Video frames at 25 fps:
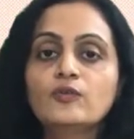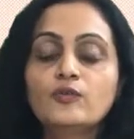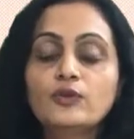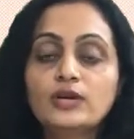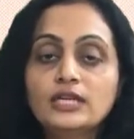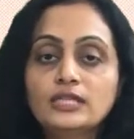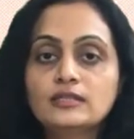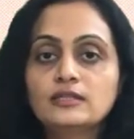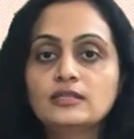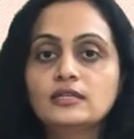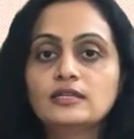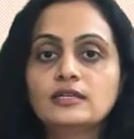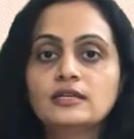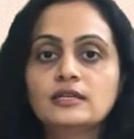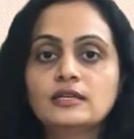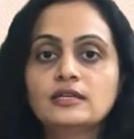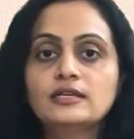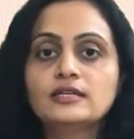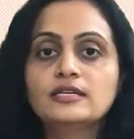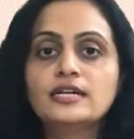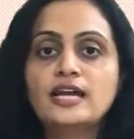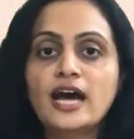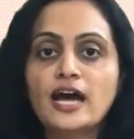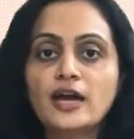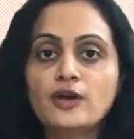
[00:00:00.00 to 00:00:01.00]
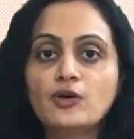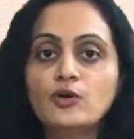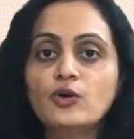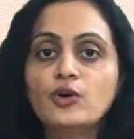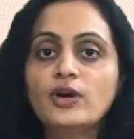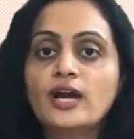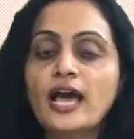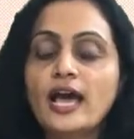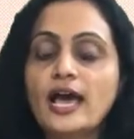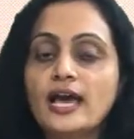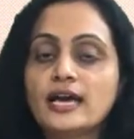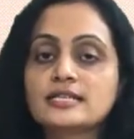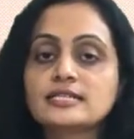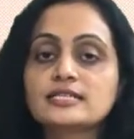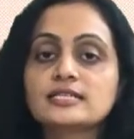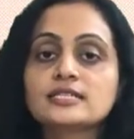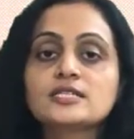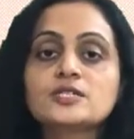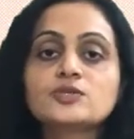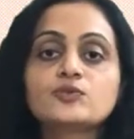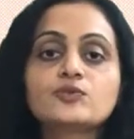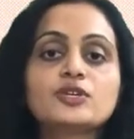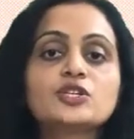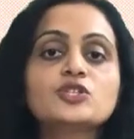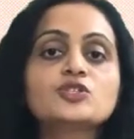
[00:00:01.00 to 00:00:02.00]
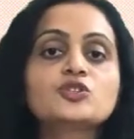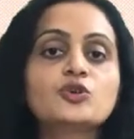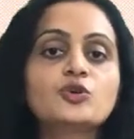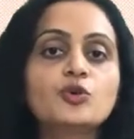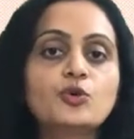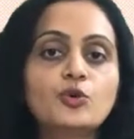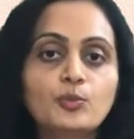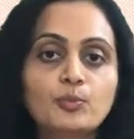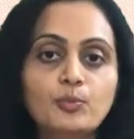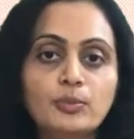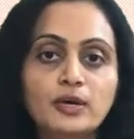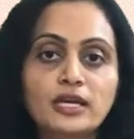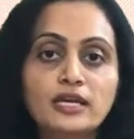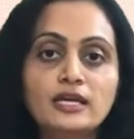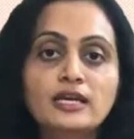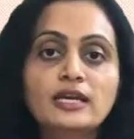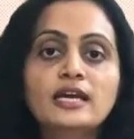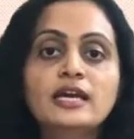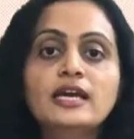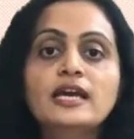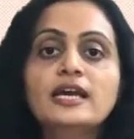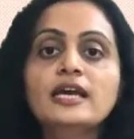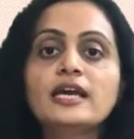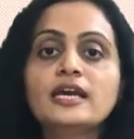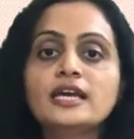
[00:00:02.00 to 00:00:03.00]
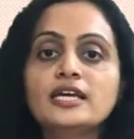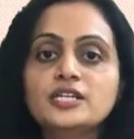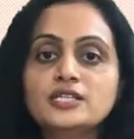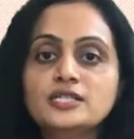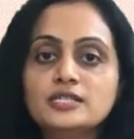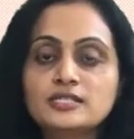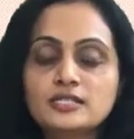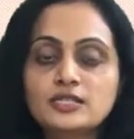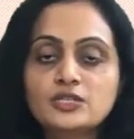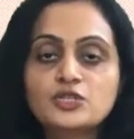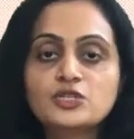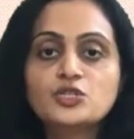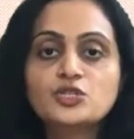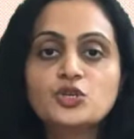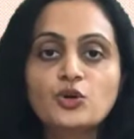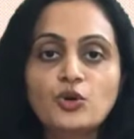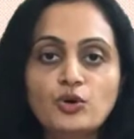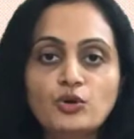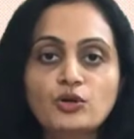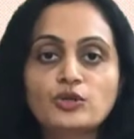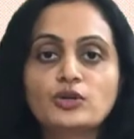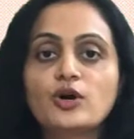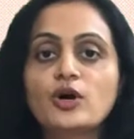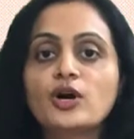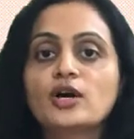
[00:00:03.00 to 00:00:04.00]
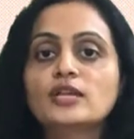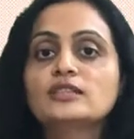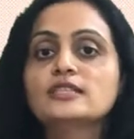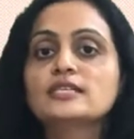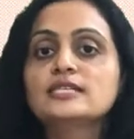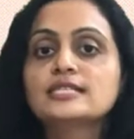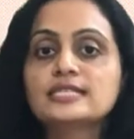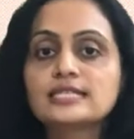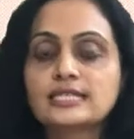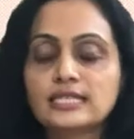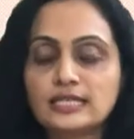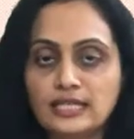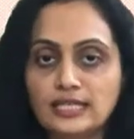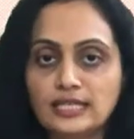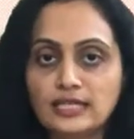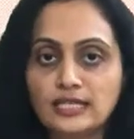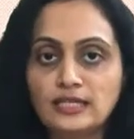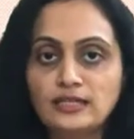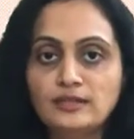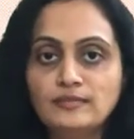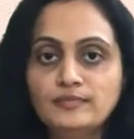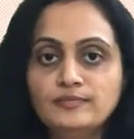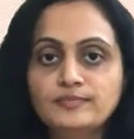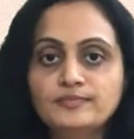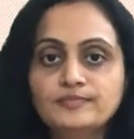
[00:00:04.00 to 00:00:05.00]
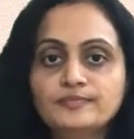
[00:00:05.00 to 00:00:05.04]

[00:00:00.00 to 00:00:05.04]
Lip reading: with diode as the switch open is shown on the screen.